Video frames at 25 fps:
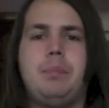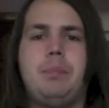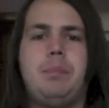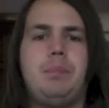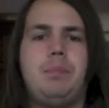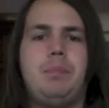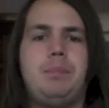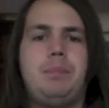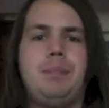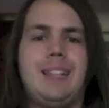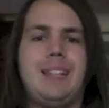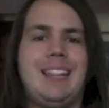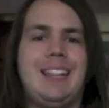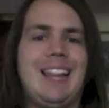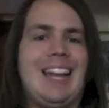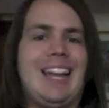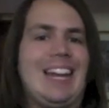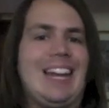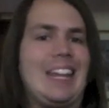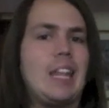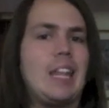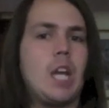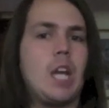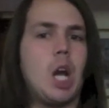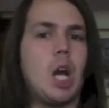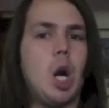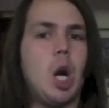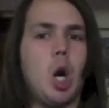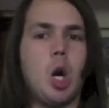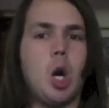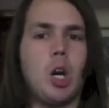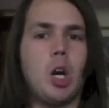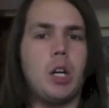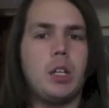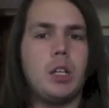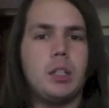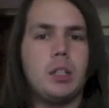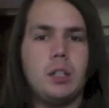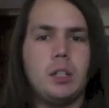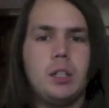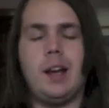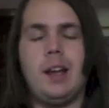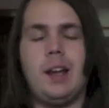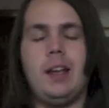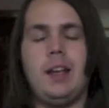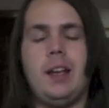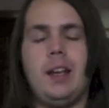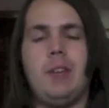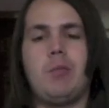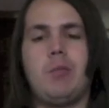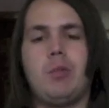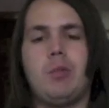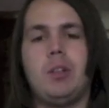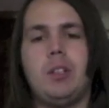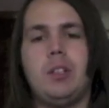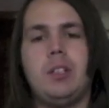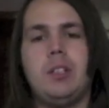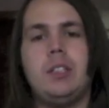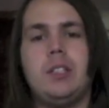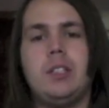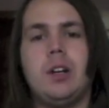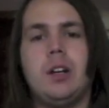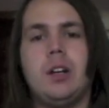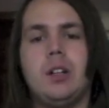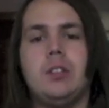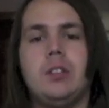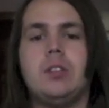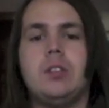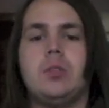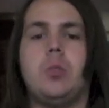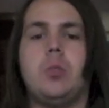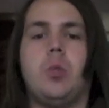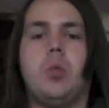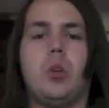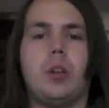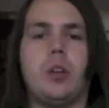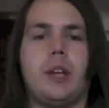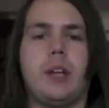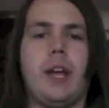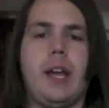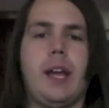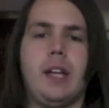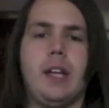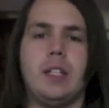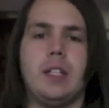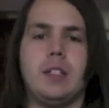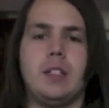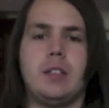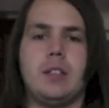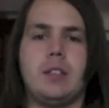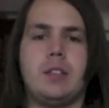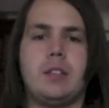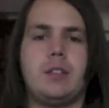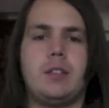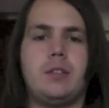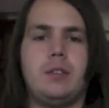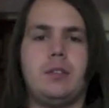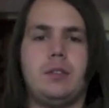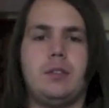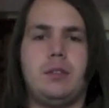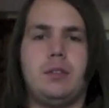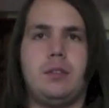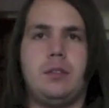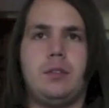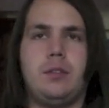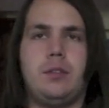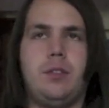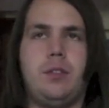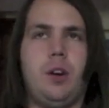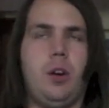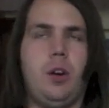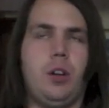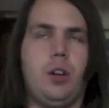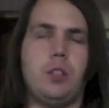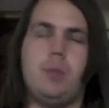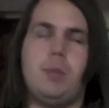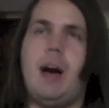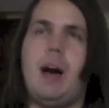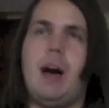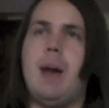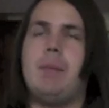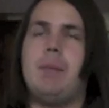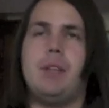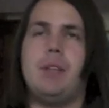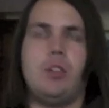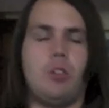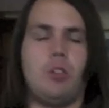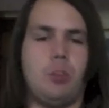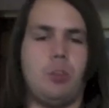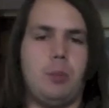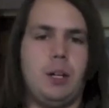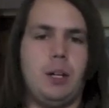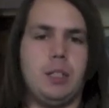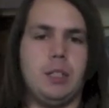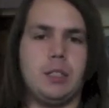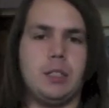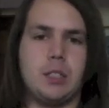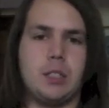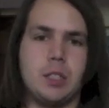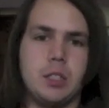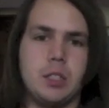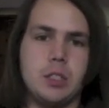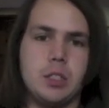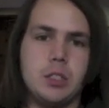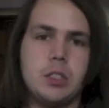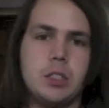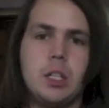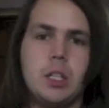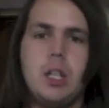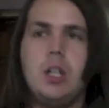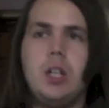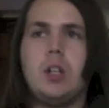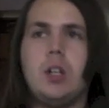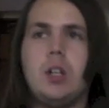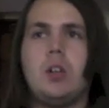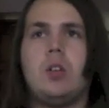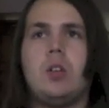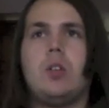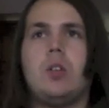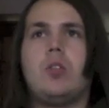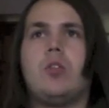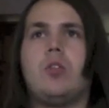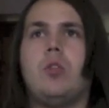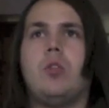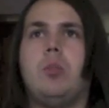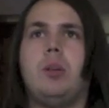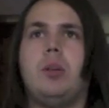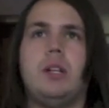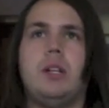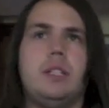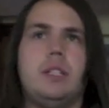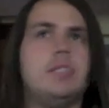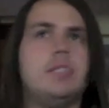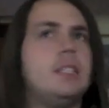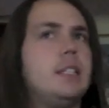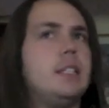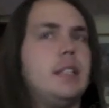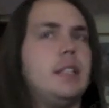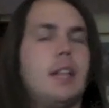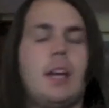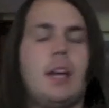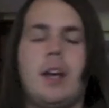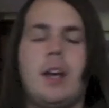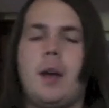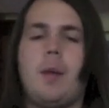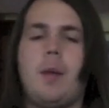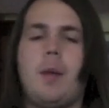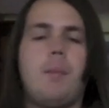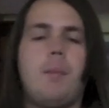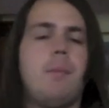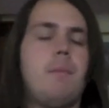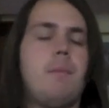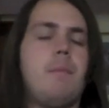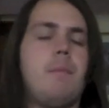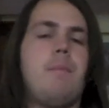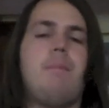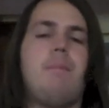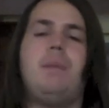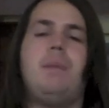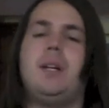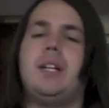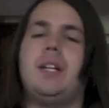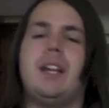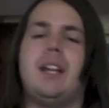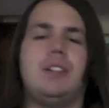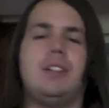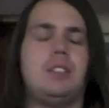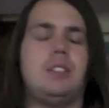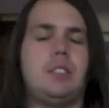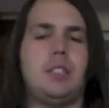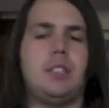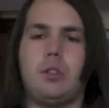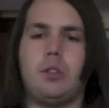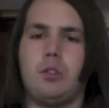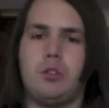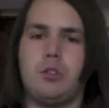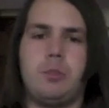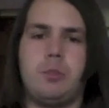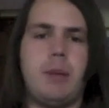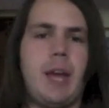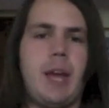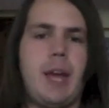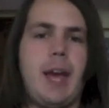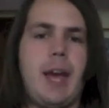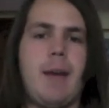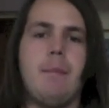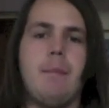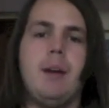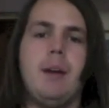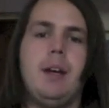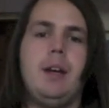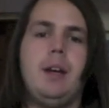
play the card. It really does work as far as popping your own monsters, replacing them, putting out Synchro Spam.